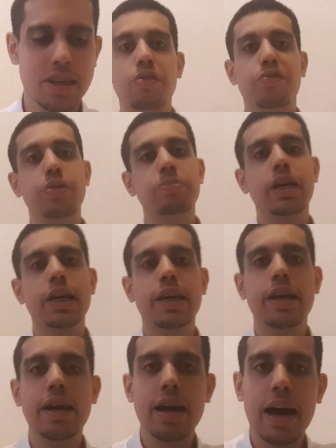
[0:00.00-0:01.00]
But for
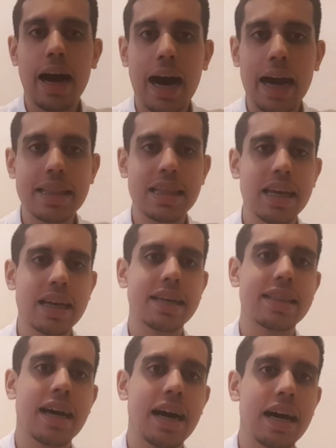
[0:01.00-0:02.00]
me, I
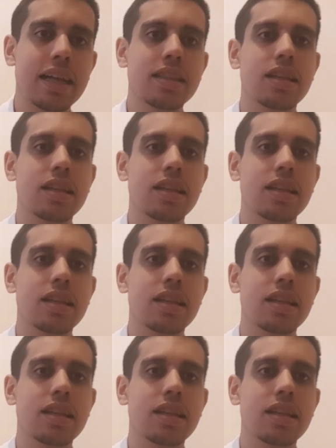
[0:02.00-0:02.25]
think that